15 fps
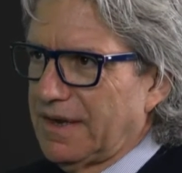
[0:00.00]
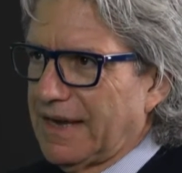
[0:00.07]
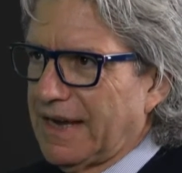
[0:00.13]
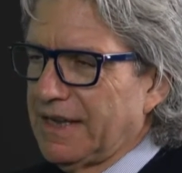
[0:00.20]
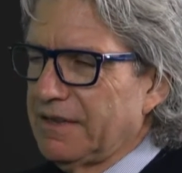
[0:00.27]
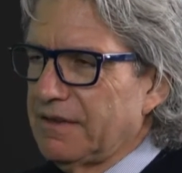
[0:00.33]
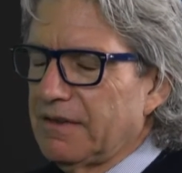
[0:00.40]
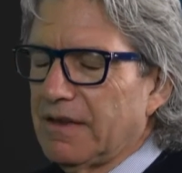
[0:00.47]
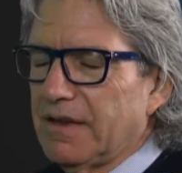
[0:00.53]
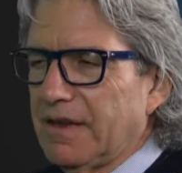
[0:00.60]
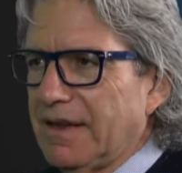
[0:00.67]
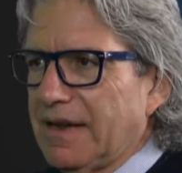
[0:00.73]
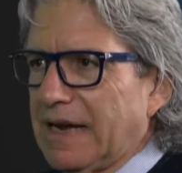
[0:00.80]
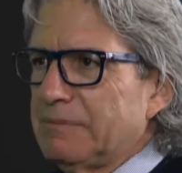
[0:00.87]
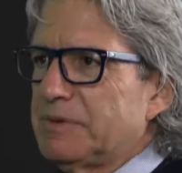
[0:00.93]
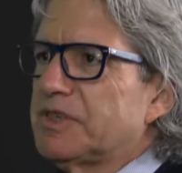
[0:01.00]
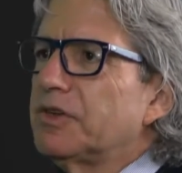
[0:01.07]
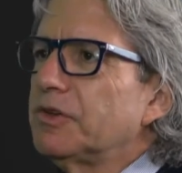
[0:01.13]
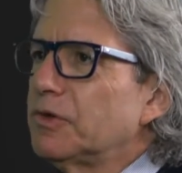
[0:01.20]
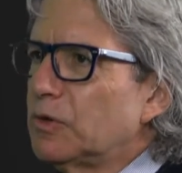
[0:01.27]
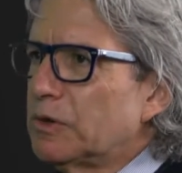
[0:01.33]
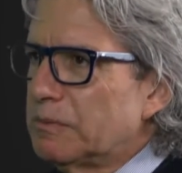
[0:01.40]
And I'm
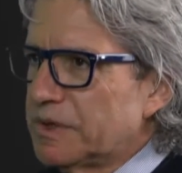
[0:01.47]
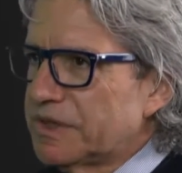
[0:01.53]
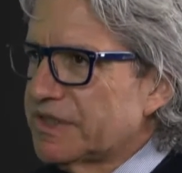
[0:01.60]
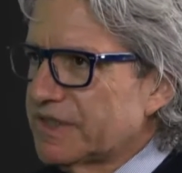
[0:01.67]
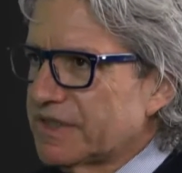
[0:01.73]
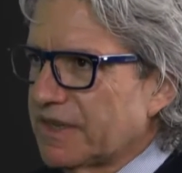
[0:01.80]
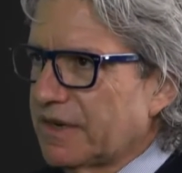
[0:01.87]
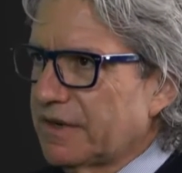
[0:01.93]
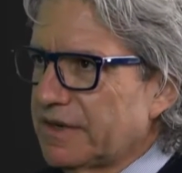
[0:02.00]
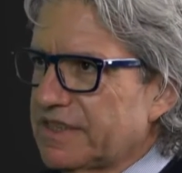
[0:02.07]
still doing business there.